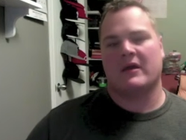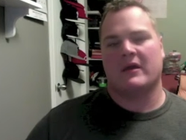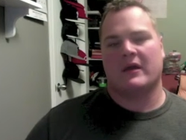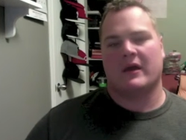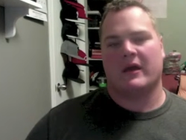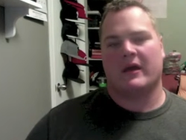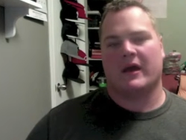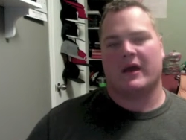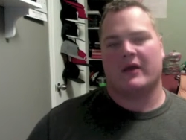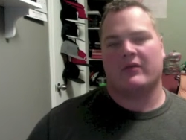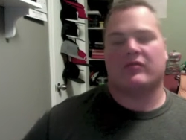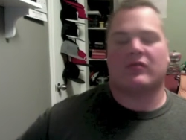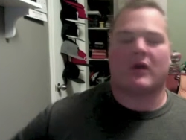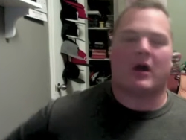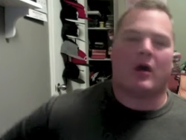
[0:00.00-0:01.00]
Hey
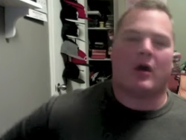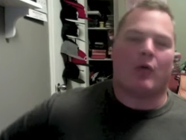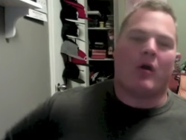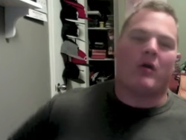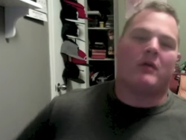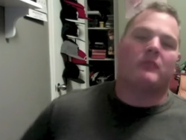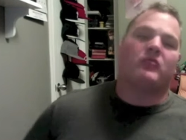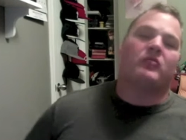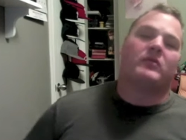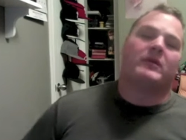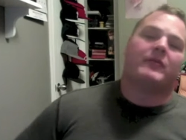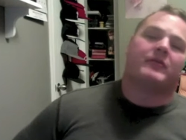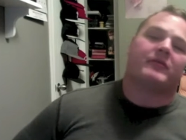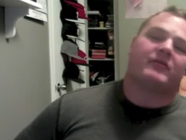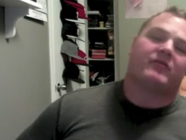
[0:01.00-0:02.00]
guys, welcome to
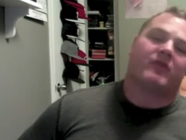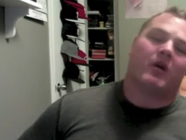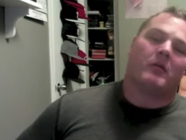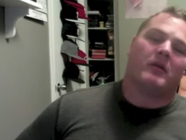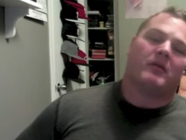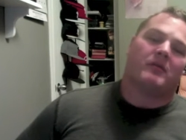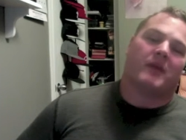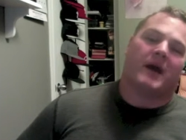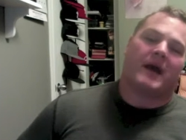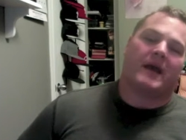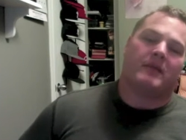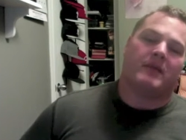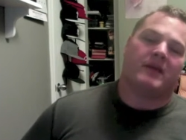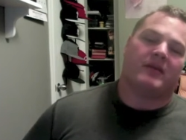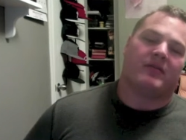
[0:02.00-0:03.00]
another installment of By Any
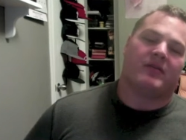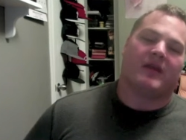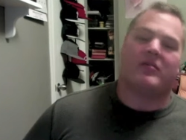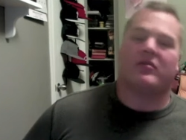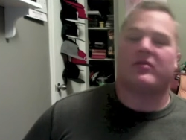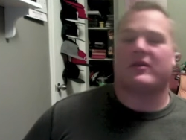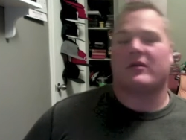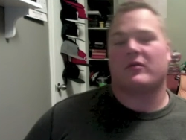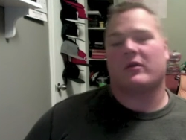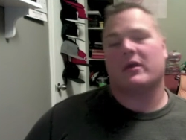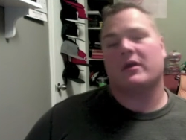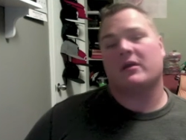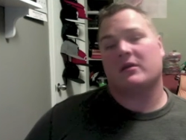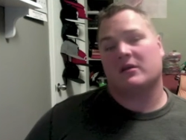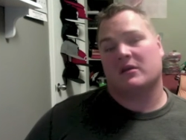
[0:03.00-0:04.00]
Means
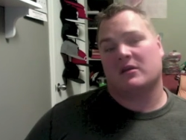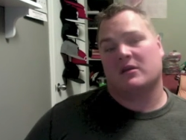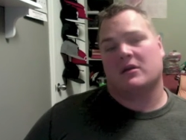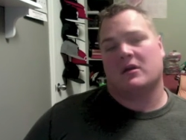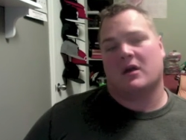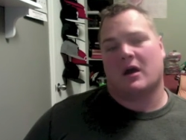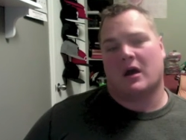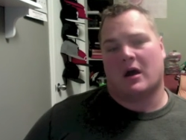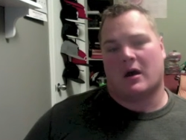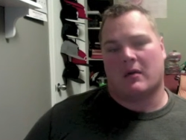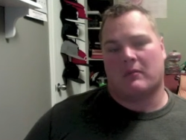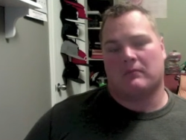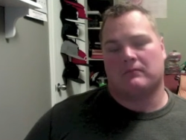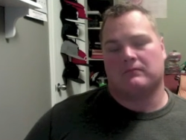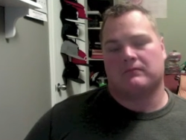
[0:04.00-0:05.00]
Necessary,
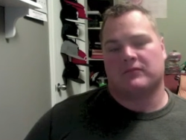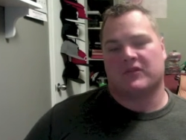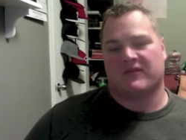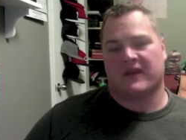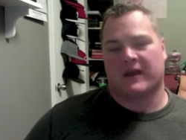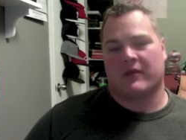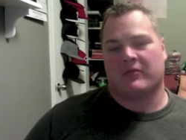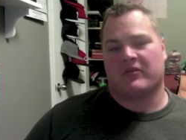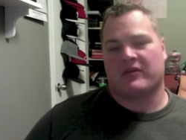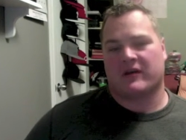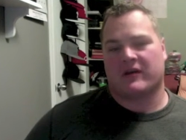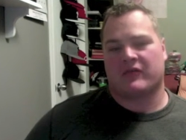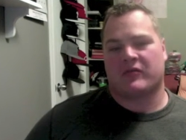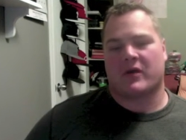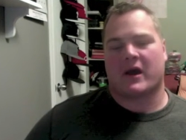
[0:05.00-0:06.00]
the video
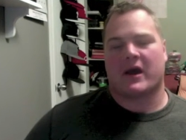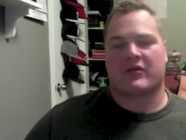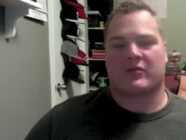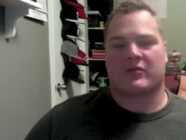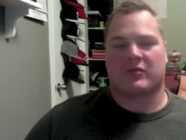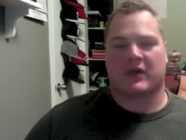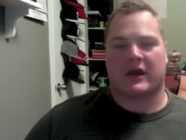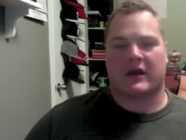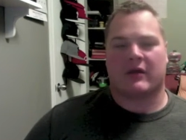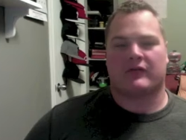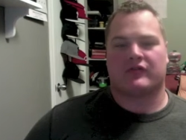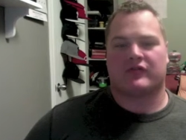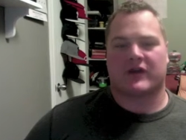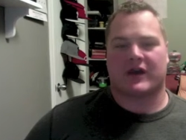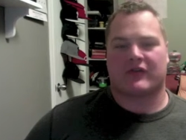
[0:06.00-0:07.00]
series where I explain all the
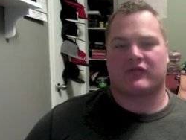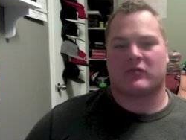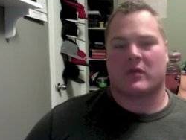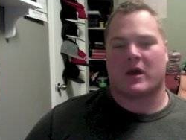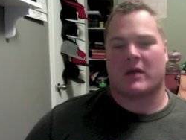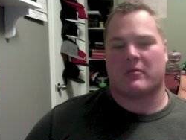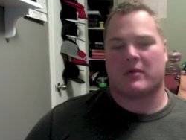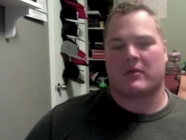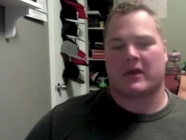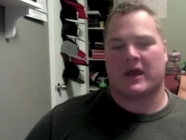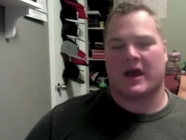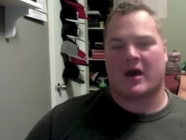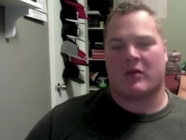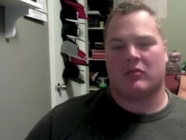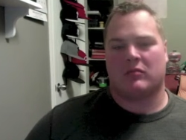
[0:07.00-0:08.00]
tracks from my upcoming
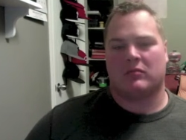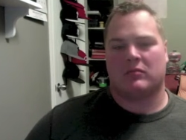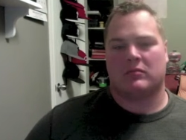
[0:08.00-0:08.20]
album.